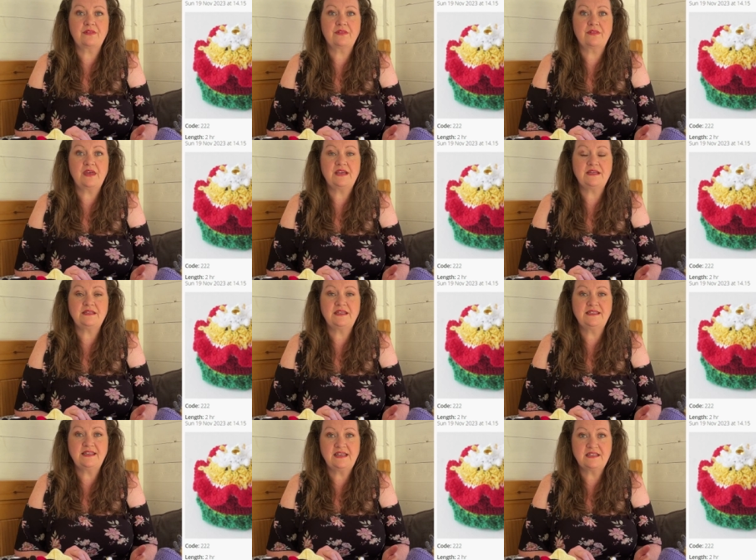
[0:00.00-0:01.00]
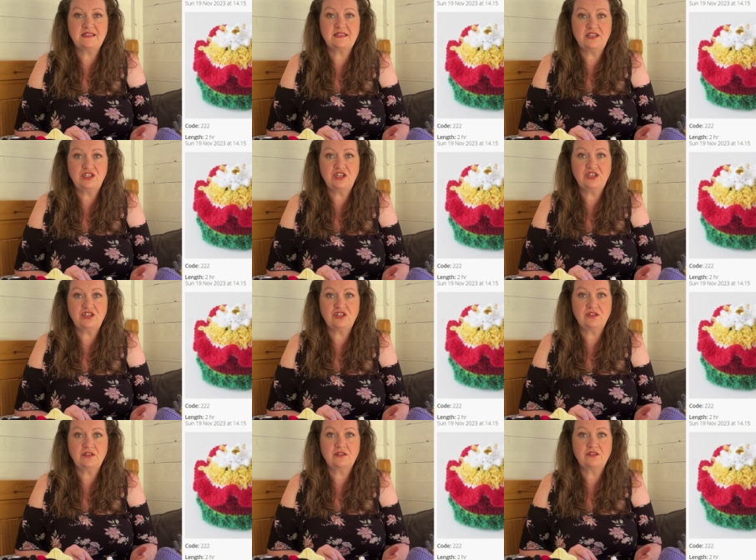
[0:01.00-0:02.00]
the Knitting and Stitching
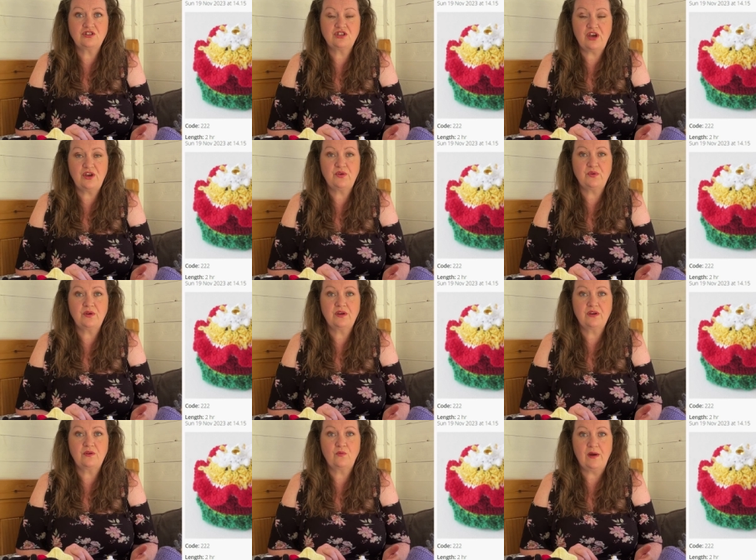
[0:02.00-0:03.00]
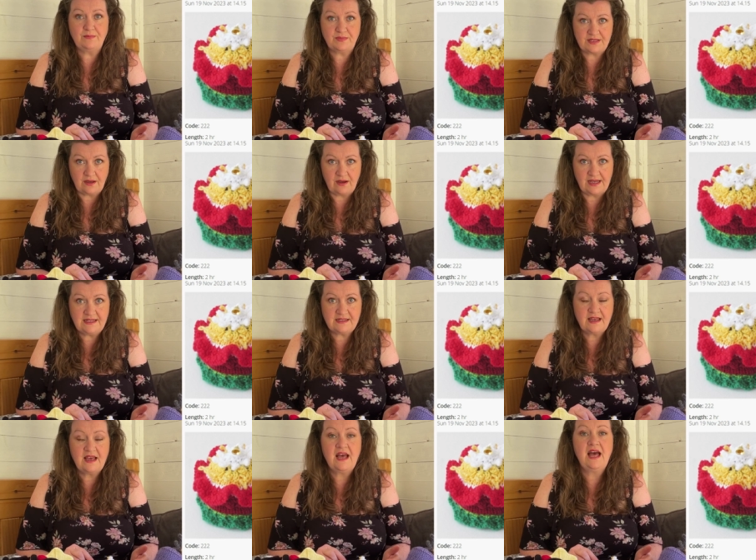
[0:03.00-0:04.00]
Show website
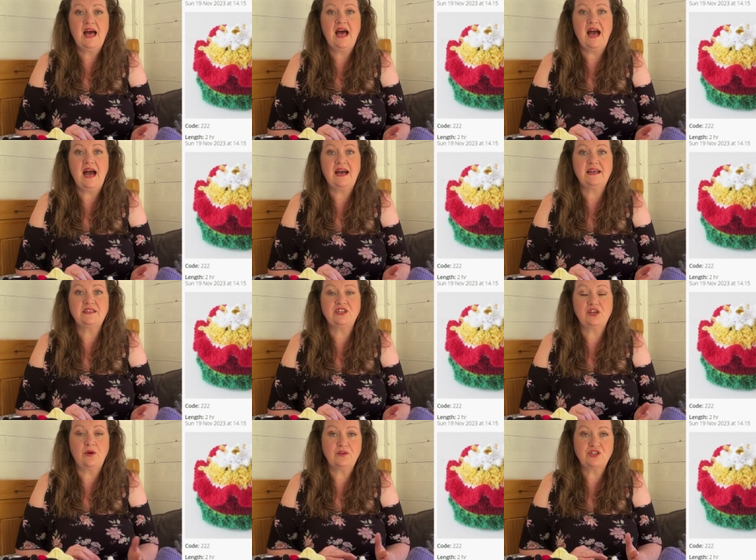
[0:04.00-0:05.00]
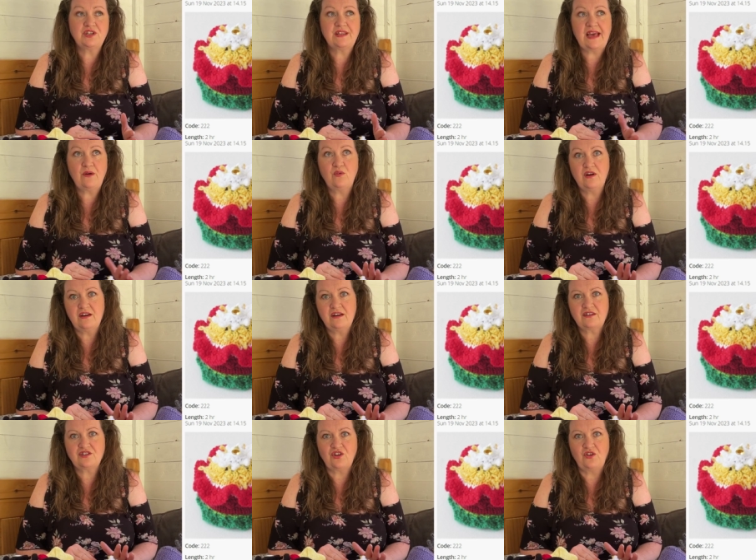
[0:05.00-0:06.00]
and you go onto their
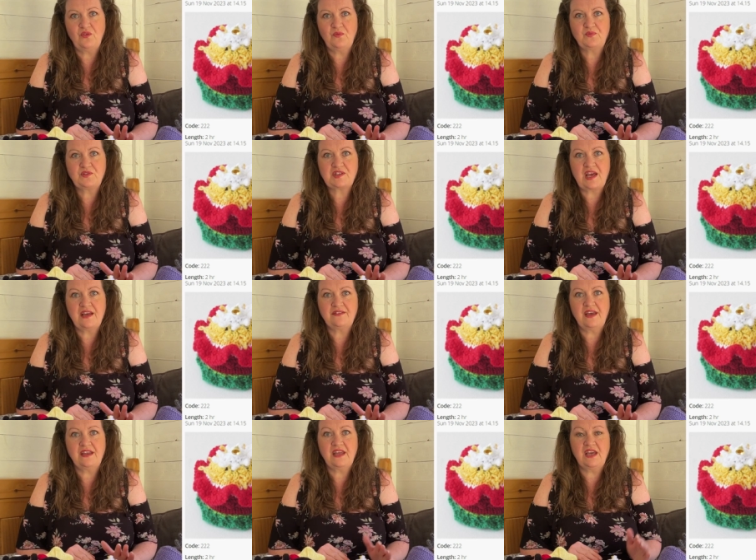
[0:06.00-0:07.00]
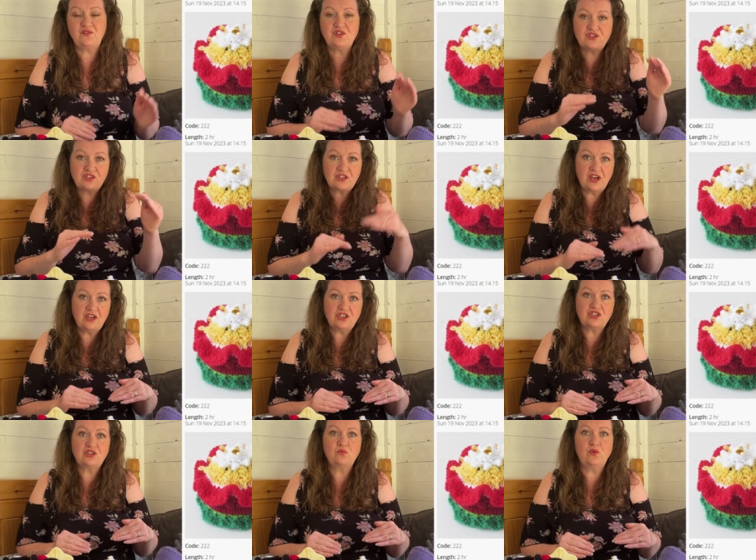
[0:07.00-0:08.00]
workshops and then if you
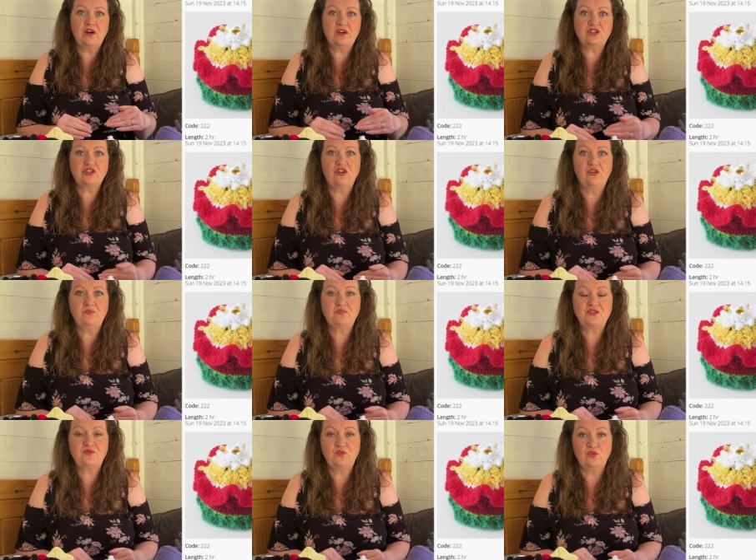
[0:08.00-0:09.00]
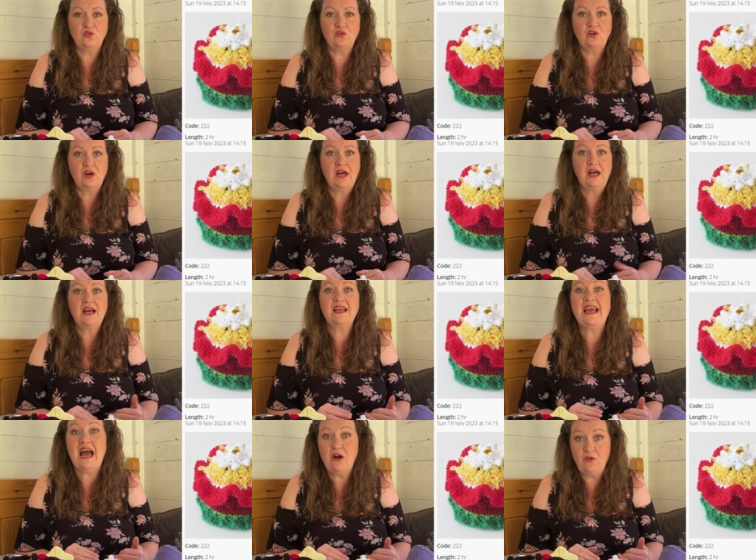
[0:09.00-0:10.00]
search the workshops for
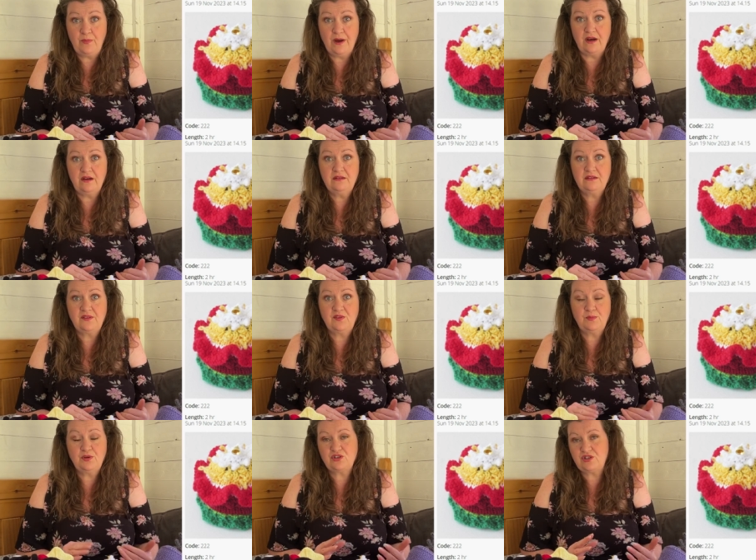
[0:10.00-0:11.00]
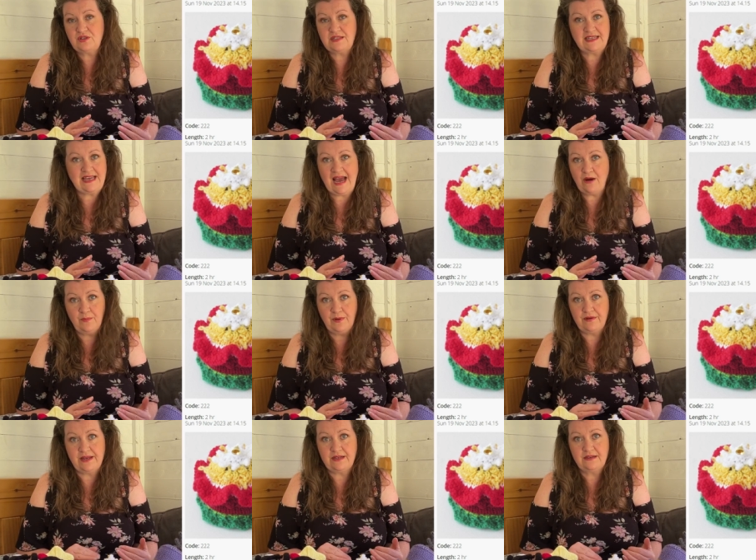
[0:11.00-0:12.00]
Cowper, if you put Suzy Cowper
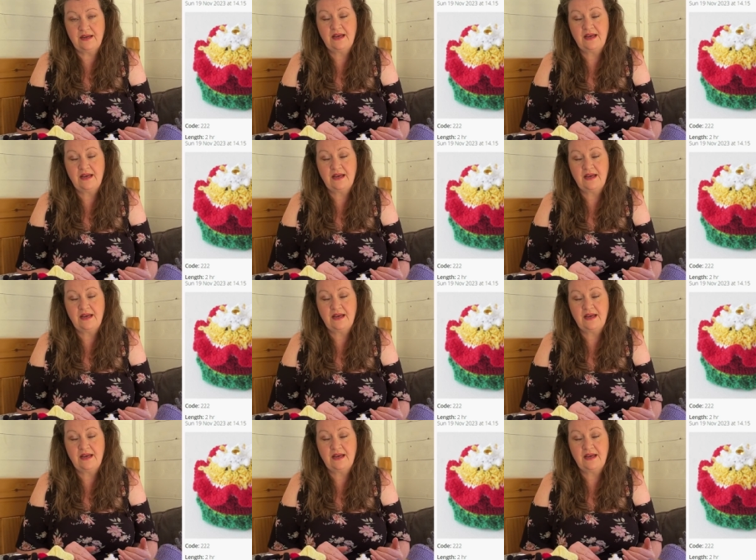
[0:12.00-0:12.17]
in